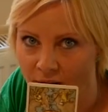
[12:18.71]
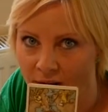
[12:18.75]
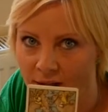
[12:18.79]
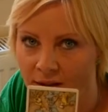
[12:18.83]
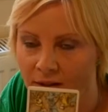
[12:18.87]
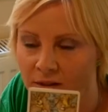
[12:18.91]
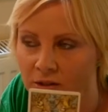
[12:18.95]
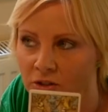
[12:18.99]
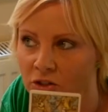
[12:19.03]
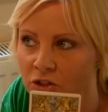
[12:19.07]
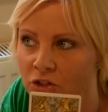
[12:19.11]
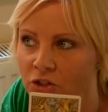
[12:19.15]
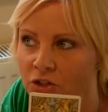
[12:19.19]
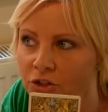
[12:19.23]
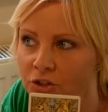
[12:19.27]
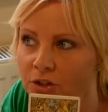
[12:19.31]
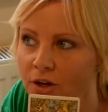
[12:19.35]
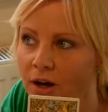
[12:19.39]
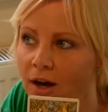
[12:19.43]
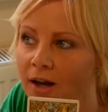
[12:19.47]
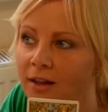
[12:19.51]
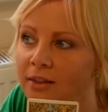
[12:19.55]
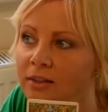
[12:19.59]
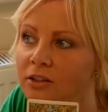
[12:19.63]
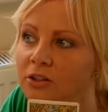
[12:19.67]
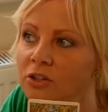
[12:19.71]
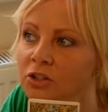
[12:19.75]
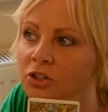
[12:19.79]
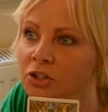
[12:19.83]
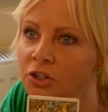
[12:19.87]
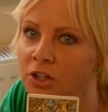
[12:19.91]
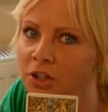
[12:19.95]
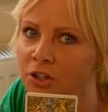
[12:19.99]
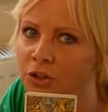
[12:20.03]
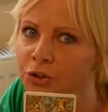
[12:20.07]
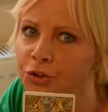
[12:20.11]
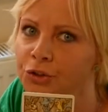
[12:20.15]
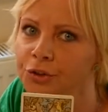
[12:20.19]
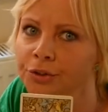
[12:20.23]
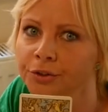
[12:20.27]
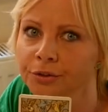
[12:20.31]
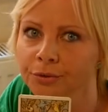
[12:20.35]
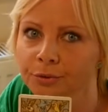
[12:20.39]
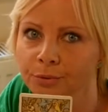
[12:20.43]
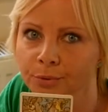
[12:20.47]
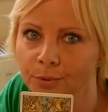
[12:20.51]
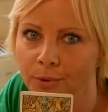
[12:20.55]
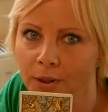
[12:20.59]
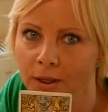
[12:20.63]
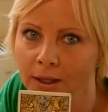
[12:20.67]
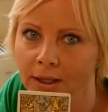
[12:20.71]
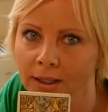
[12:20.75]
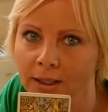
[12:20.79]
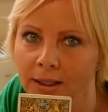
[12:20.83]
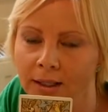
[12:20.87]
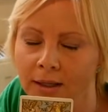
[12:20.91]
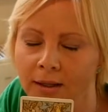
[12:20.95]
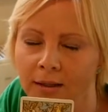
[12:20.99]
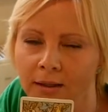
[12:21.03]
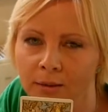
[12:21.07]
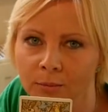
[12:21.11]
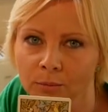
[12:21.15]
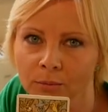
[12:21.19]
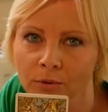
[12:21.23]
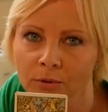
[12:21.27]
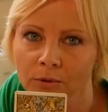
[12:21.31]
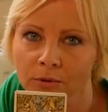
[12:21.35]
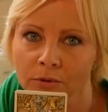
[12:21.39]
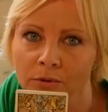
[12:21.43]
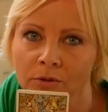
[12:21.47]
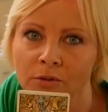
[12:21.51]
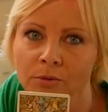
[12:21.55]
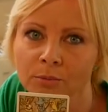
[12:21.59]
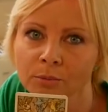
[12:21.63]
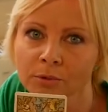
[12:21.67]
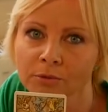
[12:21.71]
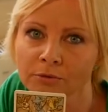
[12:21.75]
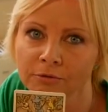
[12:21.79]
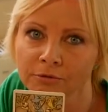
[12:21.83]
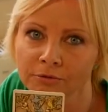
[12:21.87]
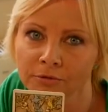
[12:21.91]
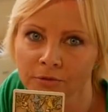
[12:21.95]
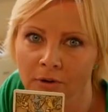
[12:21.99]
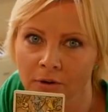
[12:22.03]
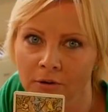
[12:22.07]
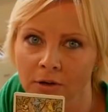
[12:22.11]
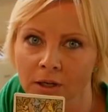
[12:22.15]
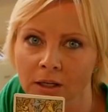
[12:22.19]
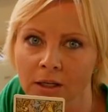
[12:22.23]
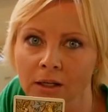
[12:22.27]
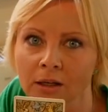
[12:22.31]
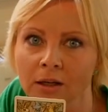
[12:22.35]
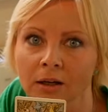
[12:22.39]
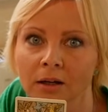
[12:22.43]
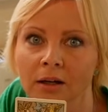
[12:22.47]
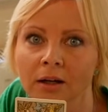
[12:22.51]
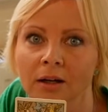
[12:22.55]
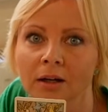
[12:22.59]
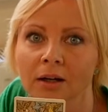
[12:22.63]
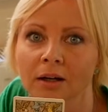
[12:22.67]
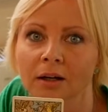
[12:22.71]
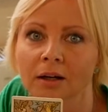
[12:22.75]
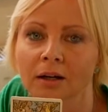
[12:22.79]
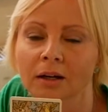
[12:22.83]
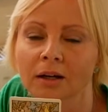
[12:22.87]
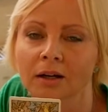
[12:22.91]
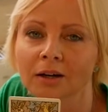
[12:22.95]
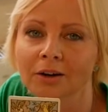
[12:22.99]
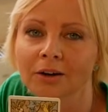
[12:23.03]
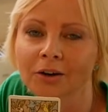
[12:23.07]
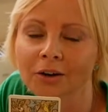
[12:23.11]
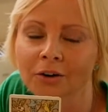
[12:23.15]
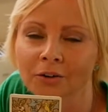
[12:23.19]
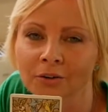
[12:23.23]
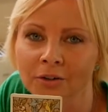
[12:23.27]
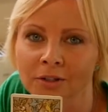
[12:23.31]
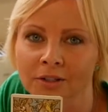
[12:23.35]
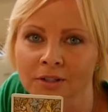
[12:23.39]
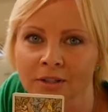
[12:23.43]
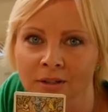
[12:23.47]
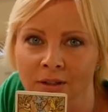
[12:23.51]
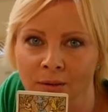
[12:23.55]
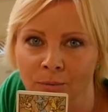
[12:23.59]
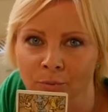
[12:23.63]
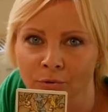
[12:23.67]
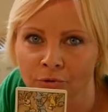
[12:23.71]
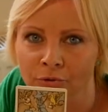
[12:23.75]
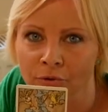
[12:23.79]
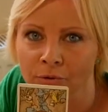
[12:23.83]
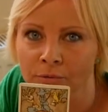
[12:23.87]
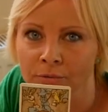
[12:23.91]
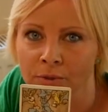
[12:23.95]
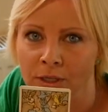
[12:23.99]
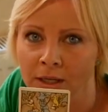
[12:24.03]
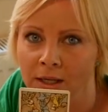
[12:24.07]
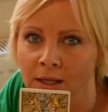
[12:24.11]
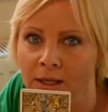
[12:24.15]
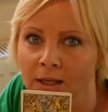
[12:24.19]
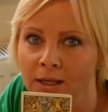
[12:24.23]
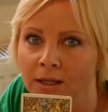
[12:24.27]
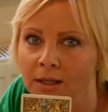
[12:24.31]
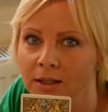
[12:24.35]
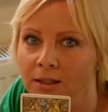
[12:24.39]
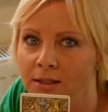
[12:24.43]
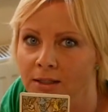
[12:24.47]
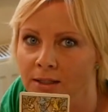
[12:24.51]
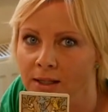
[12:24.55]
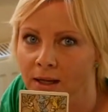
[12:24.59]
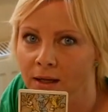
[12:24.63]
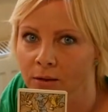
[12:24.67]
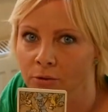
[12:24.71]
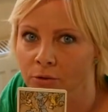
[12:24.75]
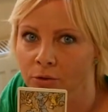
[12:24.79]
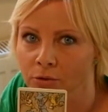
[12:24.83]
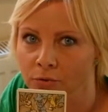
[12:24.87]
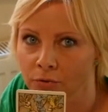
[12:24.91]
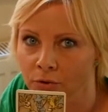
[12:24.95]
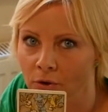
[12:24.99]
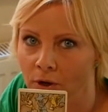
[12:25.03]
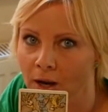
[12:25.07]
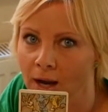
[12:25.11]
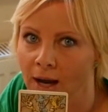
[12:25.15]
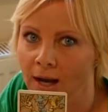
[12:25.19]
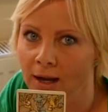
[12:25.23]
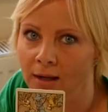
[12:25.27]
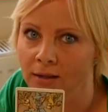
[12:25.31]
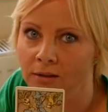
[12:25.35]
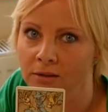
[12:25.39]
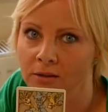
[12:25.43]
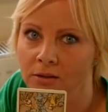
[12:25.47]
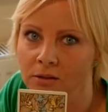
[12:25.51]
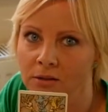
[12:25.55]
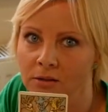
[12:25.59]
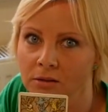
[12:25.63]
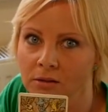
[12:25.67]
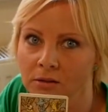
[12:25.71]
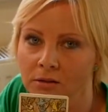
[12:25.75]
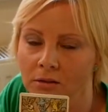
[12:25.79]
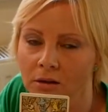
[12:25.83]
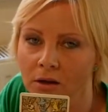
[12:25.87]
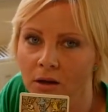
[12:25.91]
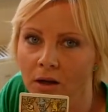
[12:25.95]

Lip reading: And this change, in a way, and I'm going to be very honest and upfront here, is out of your hands.